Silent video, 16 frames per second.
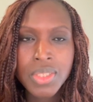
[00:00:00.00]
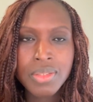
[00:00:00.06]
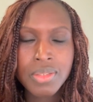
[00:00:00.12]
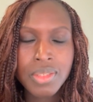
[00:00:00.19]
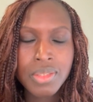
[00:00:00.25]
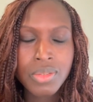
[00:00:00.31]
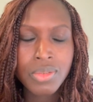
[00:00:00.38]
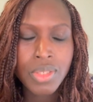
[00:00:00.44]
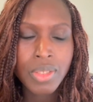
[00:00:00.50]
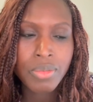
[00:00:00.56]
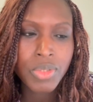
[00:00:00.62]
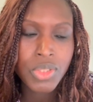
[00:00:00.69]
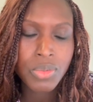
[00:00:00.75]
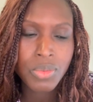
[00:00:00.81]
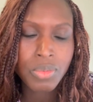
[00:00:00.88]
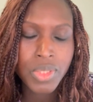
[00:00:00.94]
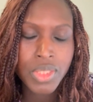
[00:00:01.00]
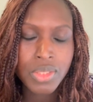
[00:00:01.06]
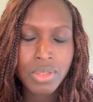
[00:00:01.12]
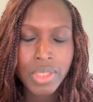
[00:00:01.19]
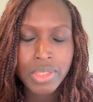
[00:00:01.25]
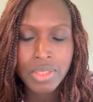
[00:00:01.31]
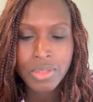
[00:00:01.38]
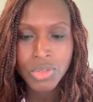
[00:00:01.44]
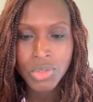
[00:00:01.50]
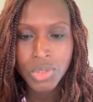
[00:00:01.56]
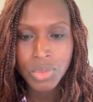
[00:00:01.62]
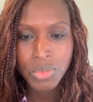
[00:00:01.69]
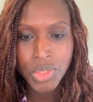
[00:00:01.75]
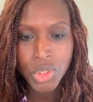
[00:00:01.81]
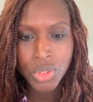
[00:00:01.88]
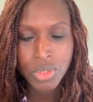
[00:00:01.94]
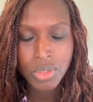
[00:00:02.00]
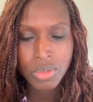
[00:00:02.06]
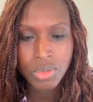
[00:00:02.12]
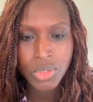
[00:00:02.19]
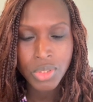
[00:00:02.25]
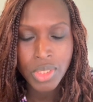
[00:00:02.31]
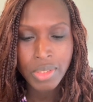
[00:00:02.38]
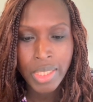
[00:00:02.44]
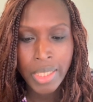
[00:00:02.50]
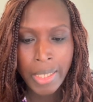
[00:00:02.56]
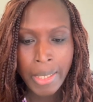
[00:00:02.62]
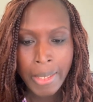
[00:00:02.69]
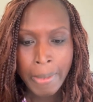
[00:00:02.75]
And, I was always asking this question usually.